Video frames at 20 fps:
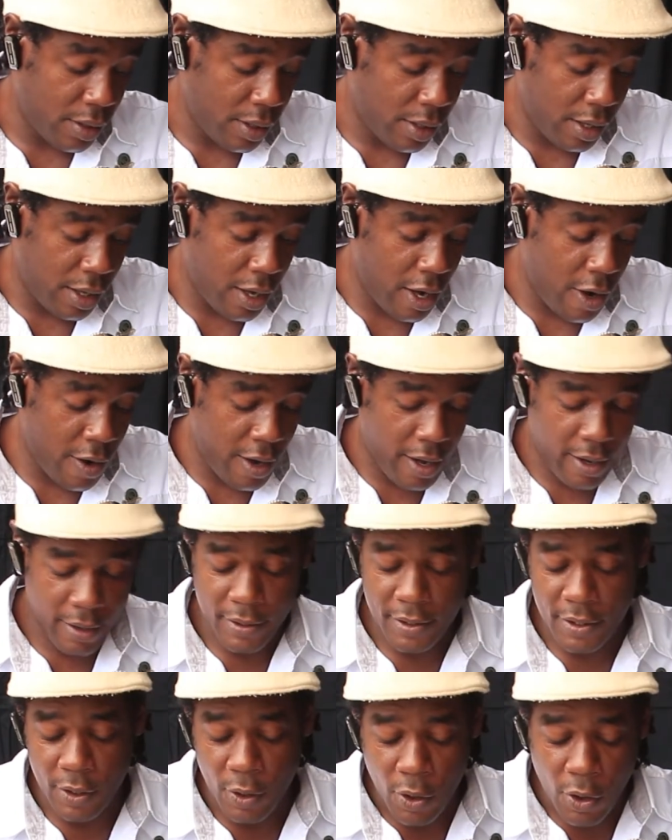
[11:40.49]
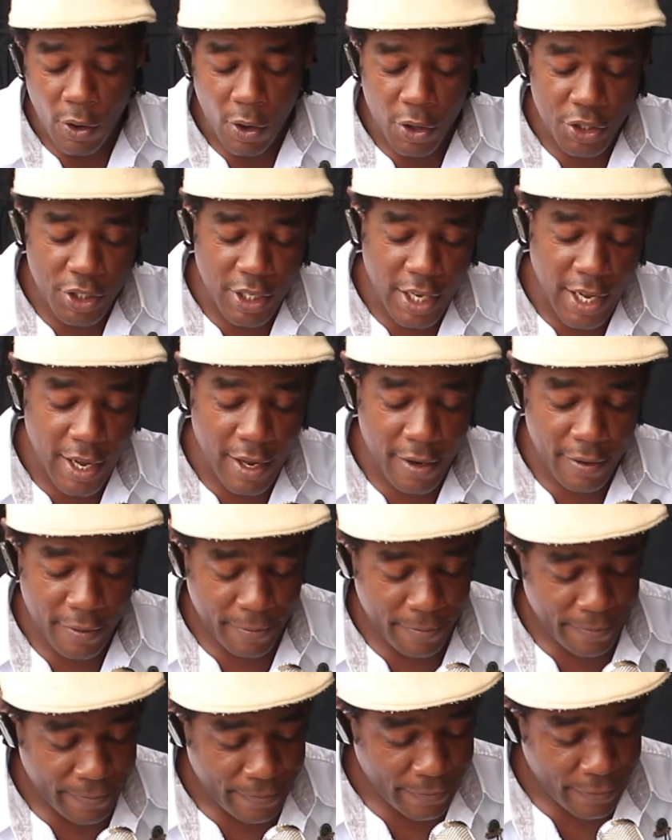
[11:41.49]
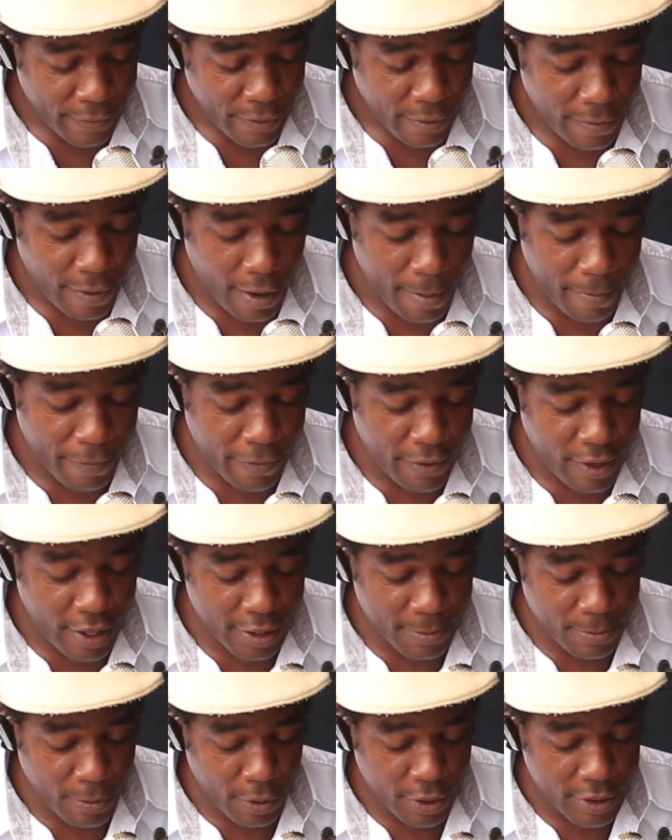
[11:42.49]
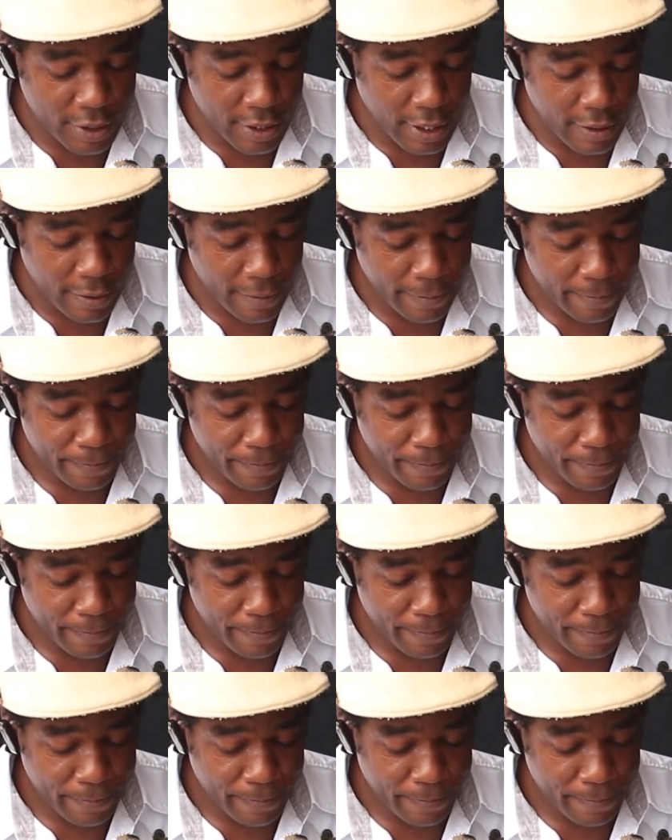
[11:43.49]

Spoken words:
Alright, so Ocean from Facebook said,